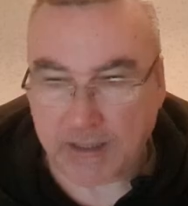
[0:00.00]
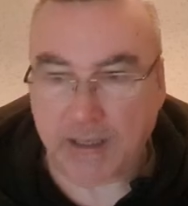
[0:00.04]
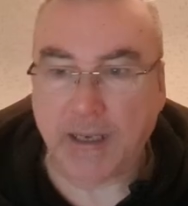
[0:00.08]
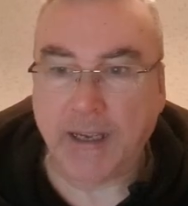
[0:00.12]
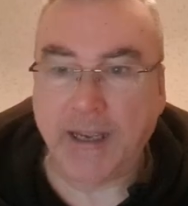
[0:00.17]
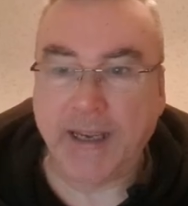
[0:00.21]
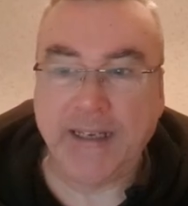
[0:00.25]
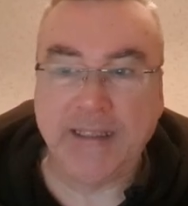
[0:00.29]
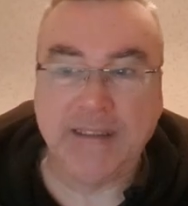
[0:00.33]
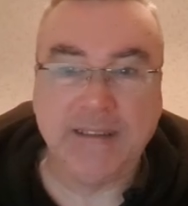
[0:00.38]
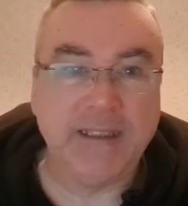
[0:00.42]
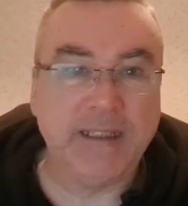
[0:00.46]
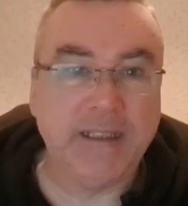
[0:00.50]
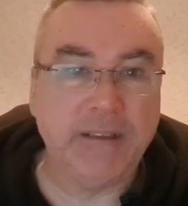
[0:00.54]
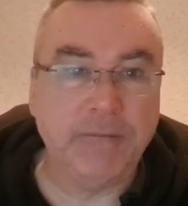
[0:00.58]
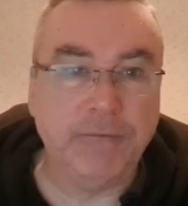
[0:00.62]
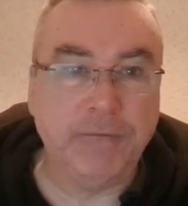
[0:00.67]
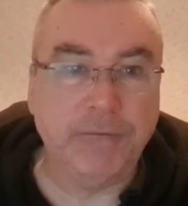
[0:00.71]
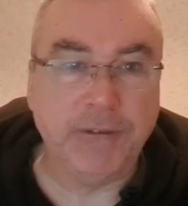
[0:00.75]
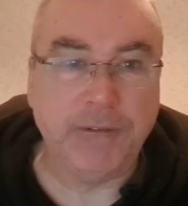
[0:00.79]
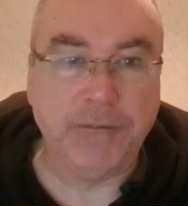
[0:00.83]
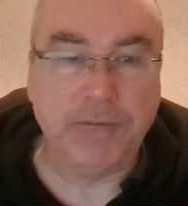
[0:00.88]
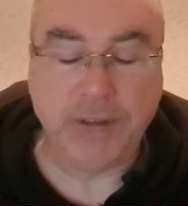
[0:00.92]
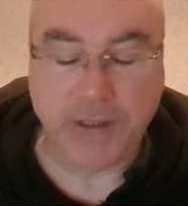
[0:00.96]
at
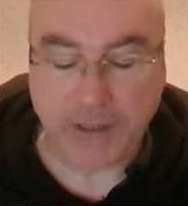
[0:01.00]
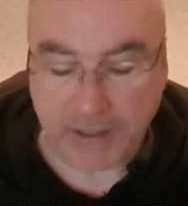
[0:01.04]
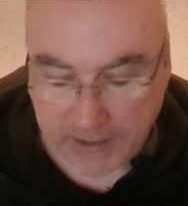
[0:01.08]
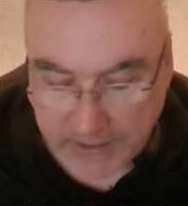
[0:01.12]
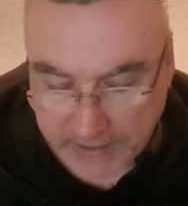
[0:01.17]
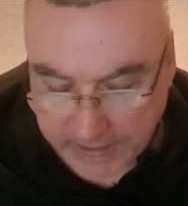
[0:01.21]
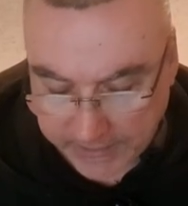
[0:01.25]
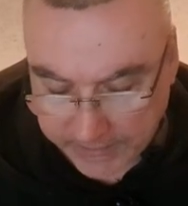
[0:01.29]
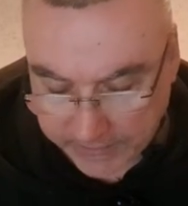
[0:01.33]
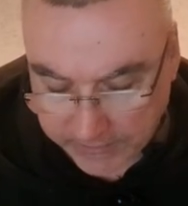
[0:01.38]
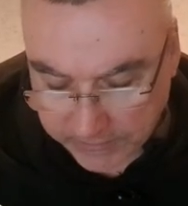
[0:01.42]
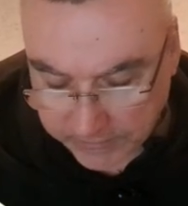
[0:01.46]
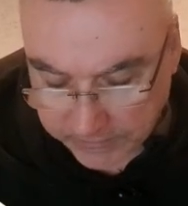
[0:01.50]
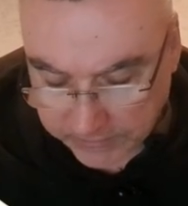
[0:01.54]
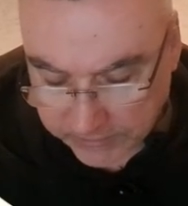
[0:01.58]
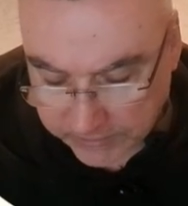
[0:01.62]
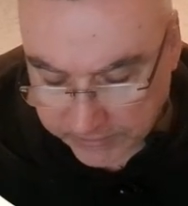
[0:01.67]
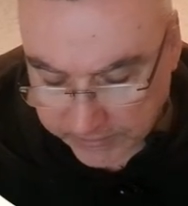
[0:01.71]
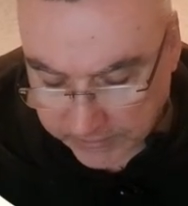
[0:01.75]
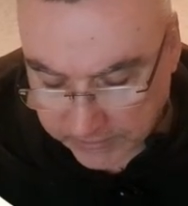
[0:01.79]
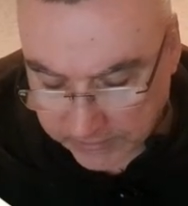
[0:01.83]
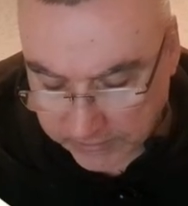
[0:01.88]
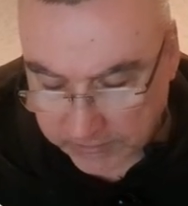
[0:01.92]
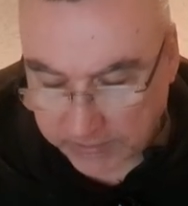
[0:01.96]
18:59
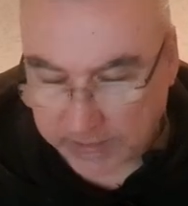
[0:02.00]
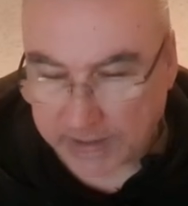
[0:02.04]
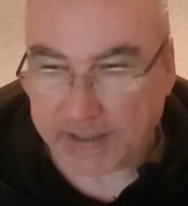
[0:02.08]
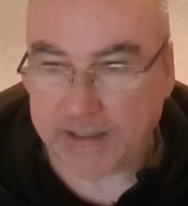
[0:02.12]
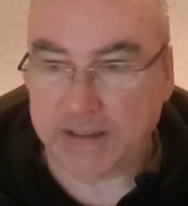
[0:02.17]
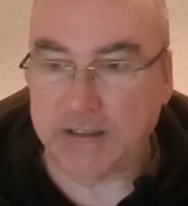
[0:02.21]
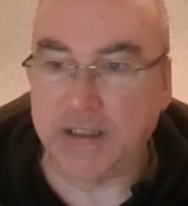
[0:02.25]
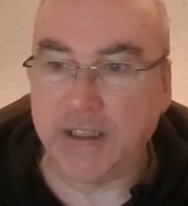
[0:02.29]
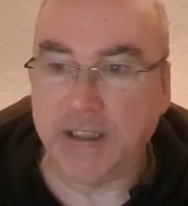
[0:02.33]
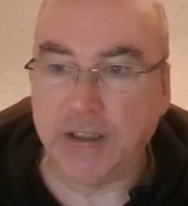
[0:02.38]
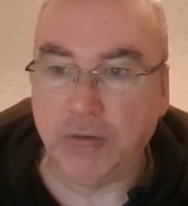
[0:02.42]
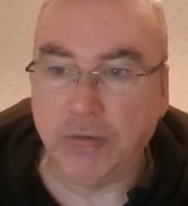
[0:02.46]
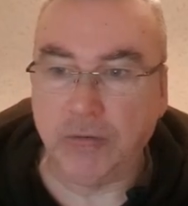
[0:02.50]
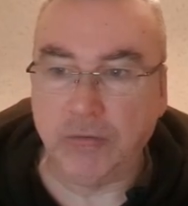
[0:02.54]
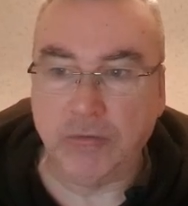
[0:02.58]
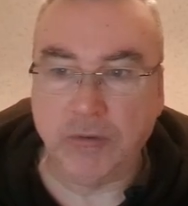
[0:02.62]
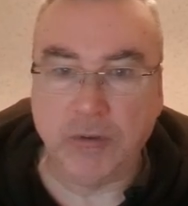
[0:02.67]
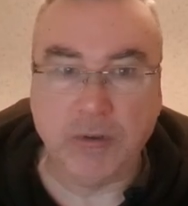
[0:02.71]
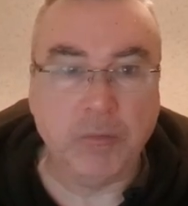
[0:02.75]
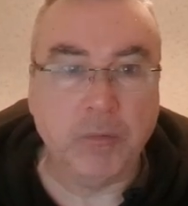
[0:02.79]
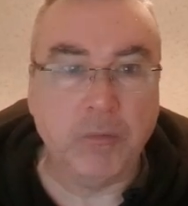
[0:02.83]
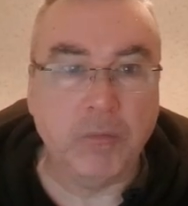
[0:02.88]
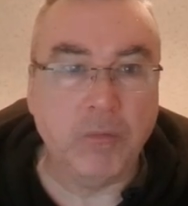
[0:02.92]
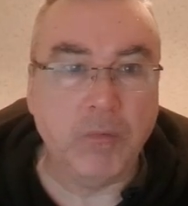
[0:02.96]
until
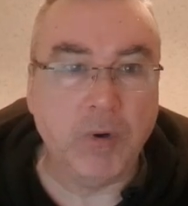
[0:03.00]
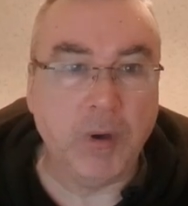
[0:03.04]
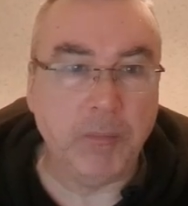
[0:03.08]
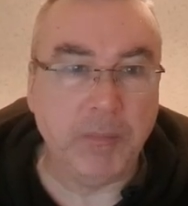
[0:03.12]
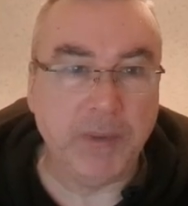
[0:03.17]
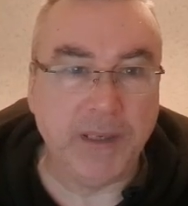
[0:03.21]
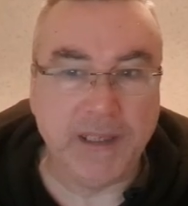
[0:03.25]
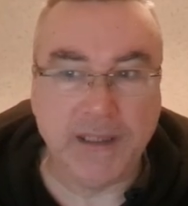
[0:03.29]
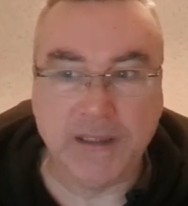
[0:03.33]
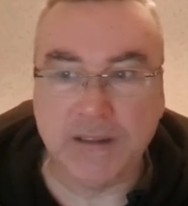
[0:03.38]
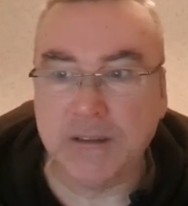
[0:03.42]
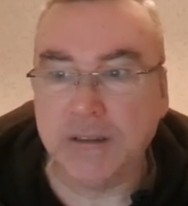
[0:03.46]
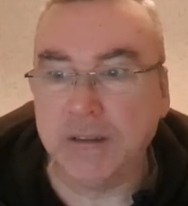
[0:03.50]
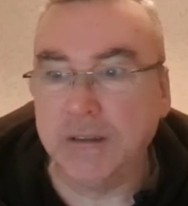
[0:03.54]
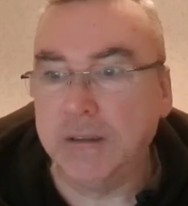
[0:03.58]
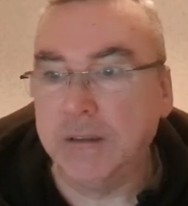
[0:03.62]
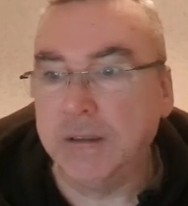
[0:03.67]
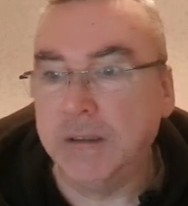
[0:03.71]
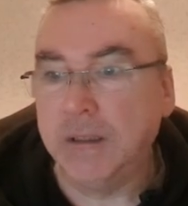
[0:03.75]
1900, 1 minute.